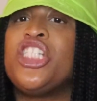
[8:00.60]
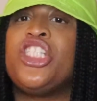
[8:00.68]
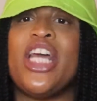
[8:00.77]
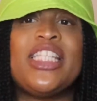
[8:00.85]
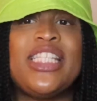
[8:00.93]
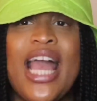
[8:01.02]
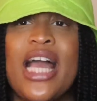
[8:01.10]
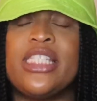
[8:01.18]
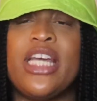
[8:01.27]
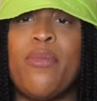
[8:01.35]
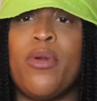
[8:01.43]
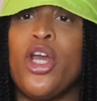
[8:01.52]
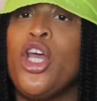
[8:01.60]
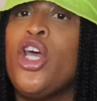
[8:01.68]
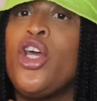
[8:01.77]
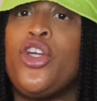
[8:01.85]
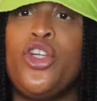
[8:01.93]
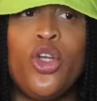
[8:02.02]
Jesse asked Deborah,
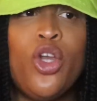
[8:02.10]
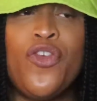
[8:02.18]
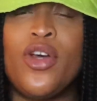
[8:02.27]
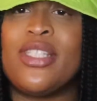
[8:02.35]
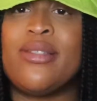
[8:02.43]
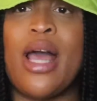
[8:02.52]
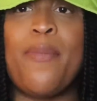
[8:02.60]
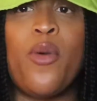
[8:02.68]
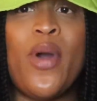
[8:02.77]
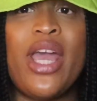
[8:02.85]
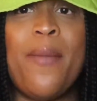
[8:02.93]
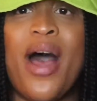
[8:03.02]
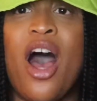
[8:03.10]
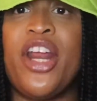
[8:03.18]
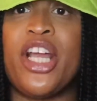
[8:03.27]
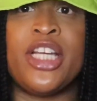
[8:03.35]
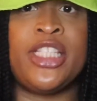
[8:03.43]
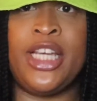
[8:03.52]
do you feel some type of way about
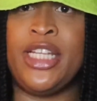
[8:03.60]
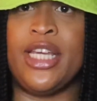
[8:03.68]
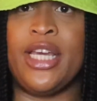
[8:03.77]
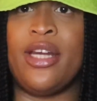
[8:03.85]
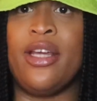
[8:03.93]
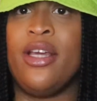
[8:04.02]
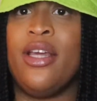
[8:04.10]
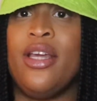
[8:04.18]
it? Because he did.